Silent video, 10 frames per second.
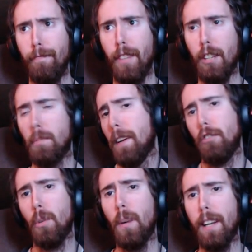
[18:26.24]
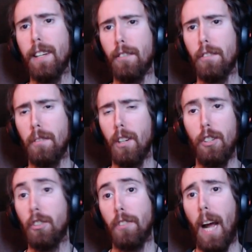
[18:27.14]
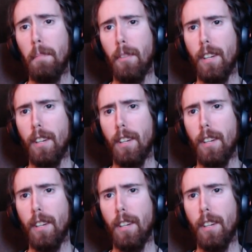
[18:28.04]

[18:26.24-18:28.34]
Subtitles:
That's basically what it is. It's just apathy.